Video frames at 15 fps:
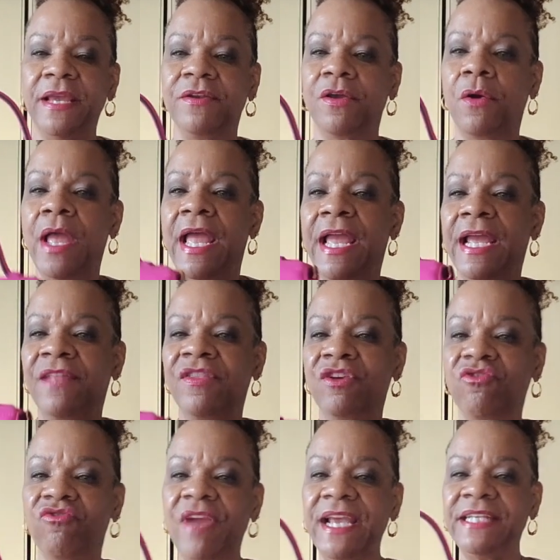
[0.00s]
handle, in
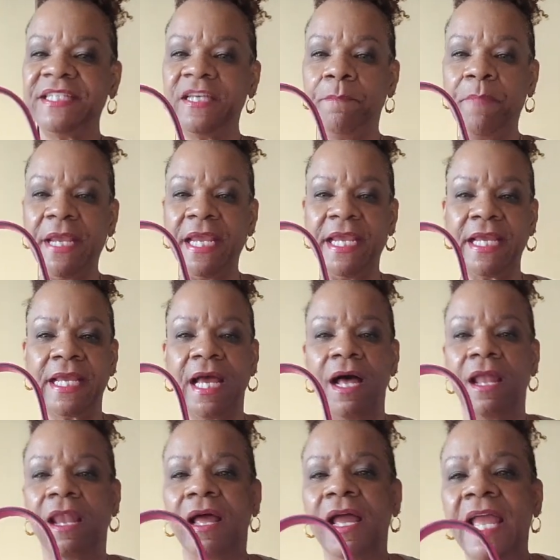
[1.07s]
the crazy pink
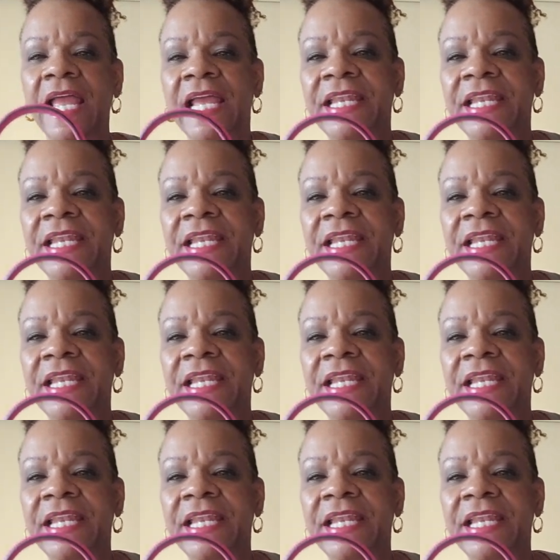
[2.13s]
color.